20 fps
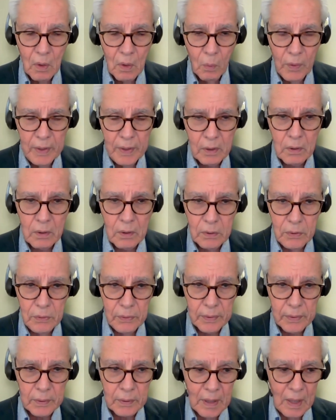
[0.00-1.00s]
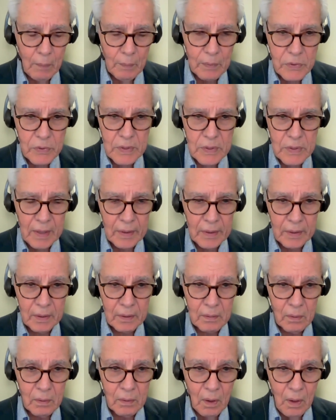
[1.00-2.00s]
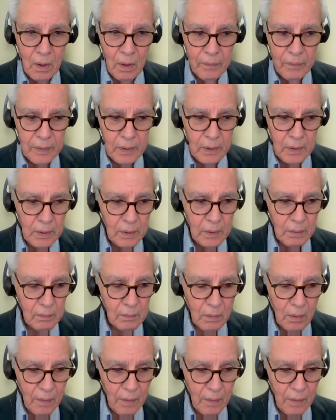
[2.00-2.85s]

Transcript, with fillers: We concluded, notwithstanding all the